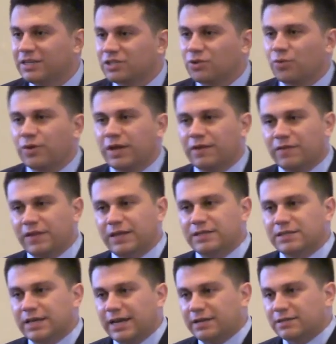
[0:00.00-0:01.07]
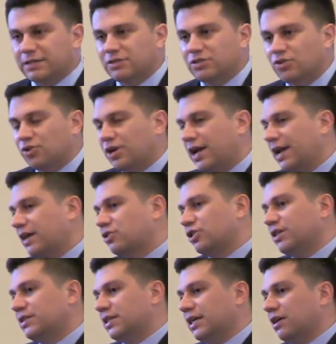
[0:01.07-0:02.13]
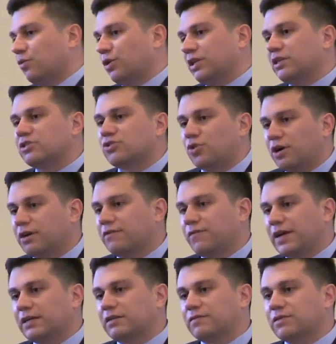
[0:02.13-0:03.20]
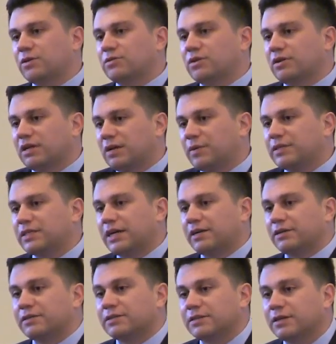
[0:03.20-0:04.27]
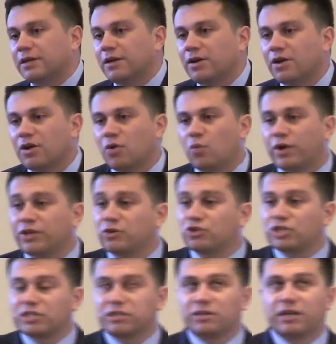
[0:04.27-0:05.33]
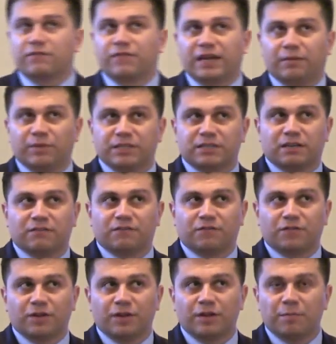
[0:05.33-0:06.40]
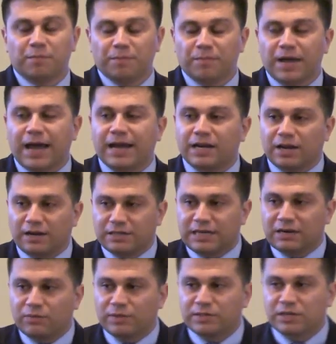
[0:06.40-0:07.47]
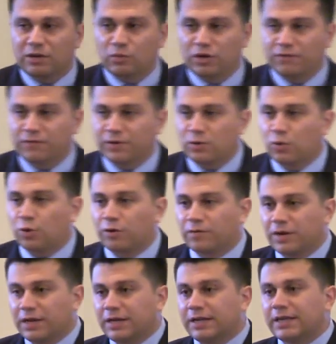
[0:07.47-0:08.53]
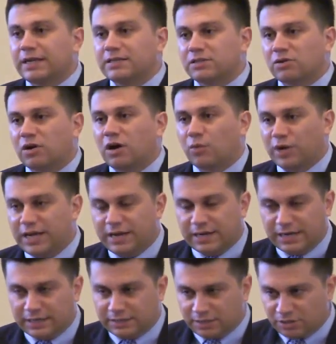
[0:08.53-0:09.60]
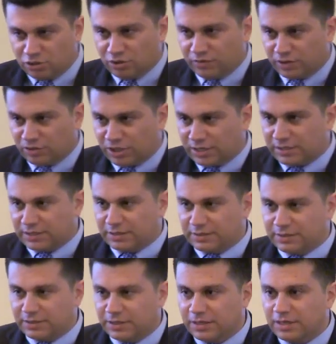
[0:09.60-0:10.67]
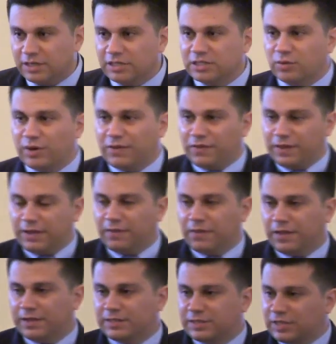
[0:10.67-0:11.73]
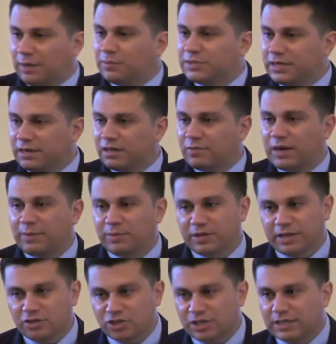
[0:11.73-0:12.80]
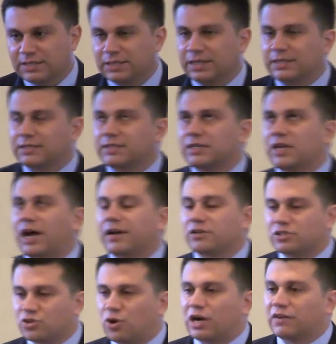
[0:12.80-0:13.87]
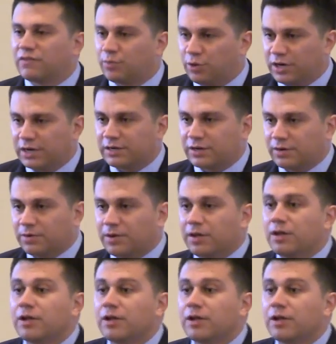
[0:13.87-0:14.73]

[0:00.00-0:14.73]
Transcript: So in these cases, you're not actually seeing a really strong effect of socioeconomic status when you just look at families that have had contact with child welfare or kids that are already connected to juvenile justice. So in, in this subset of the population, it's, it's not as strong of a predictor.